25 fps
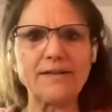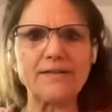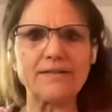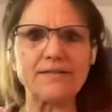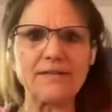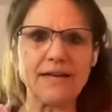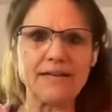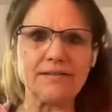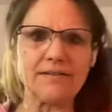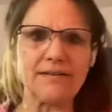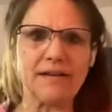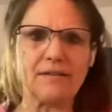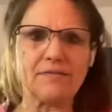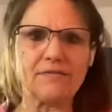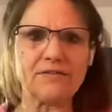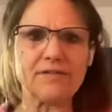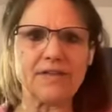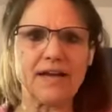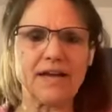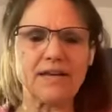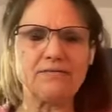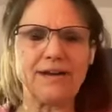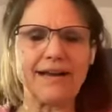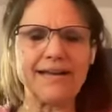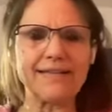Side, left
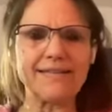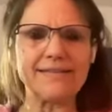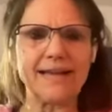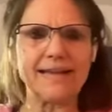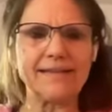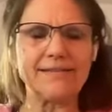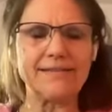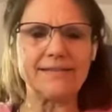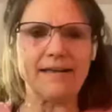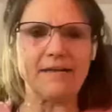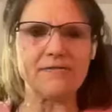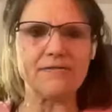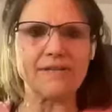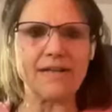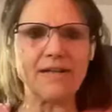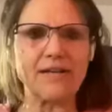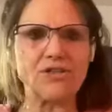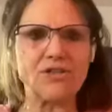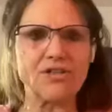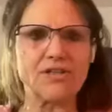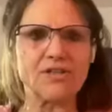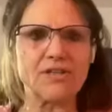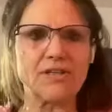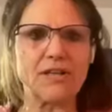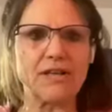side, right side, left side.
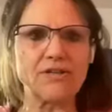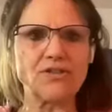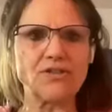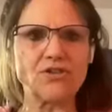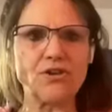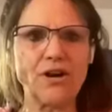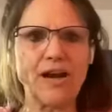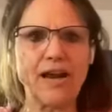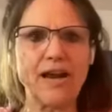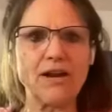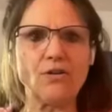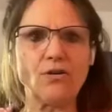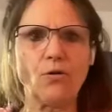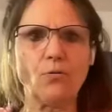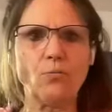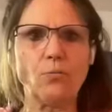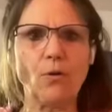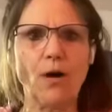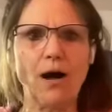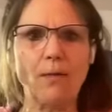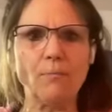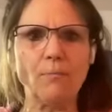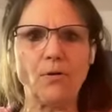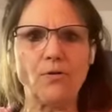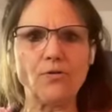Just let your ankle
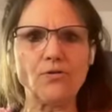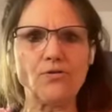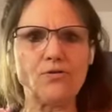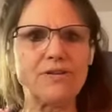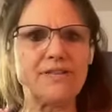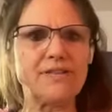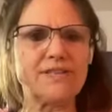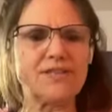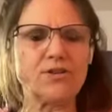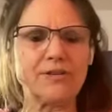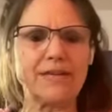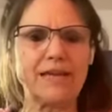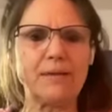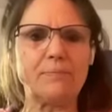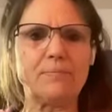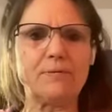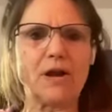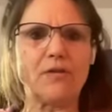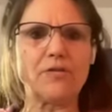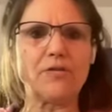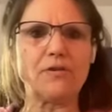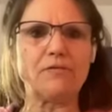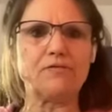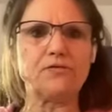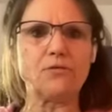wobble. You can still keep it
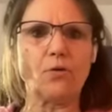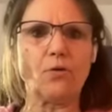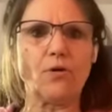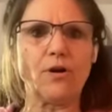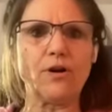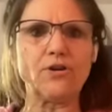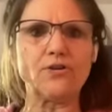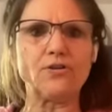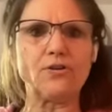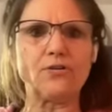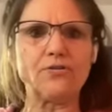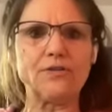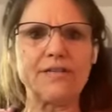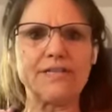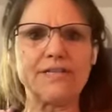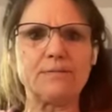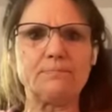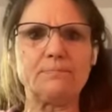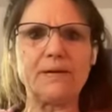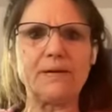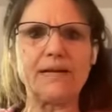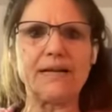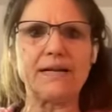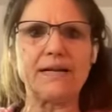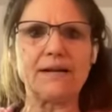on the floor. You don't need to
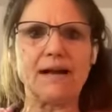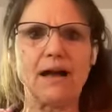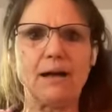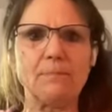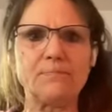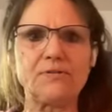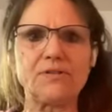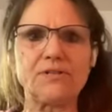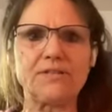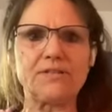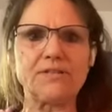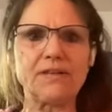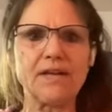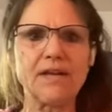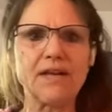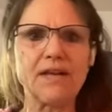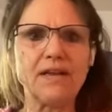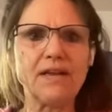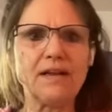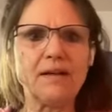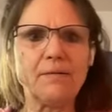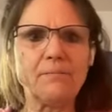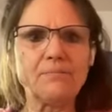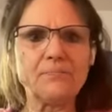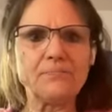pick it up.
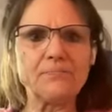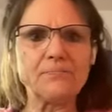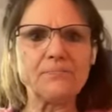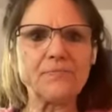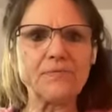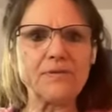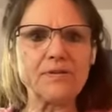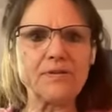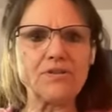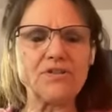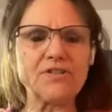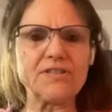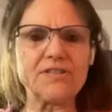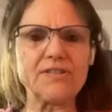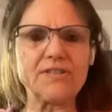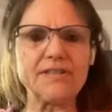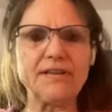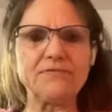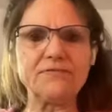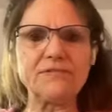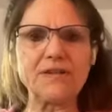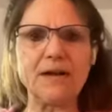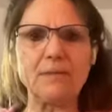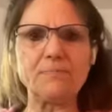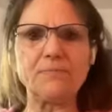Just
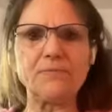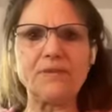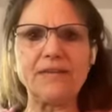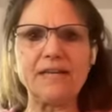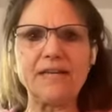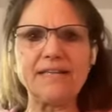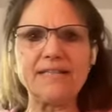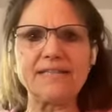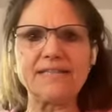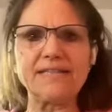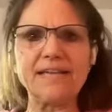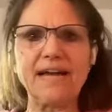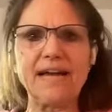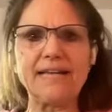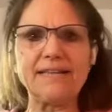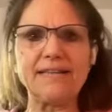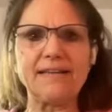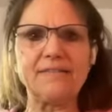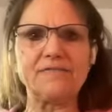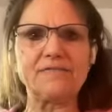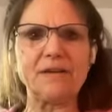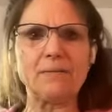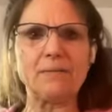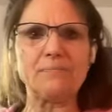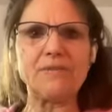lift up the inside,
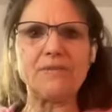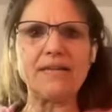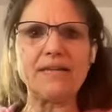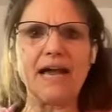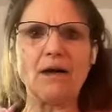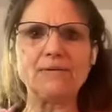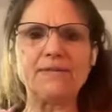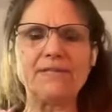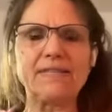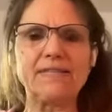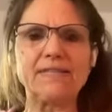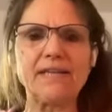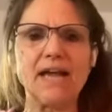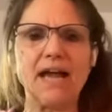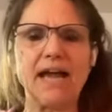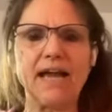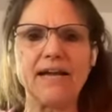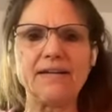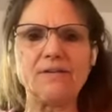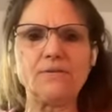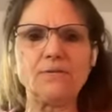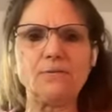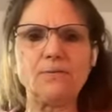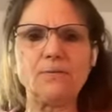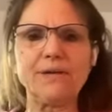lift up the outside,
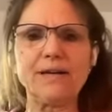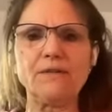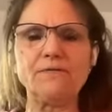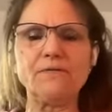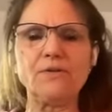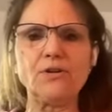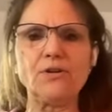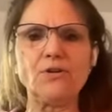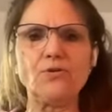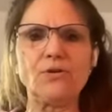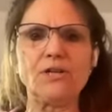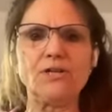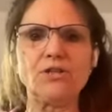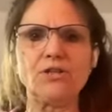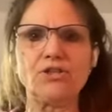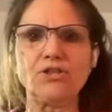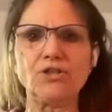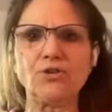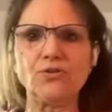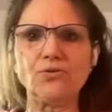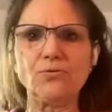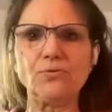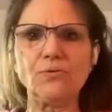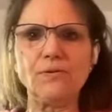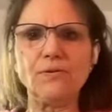whatever you can
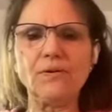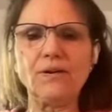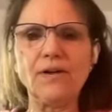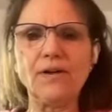do.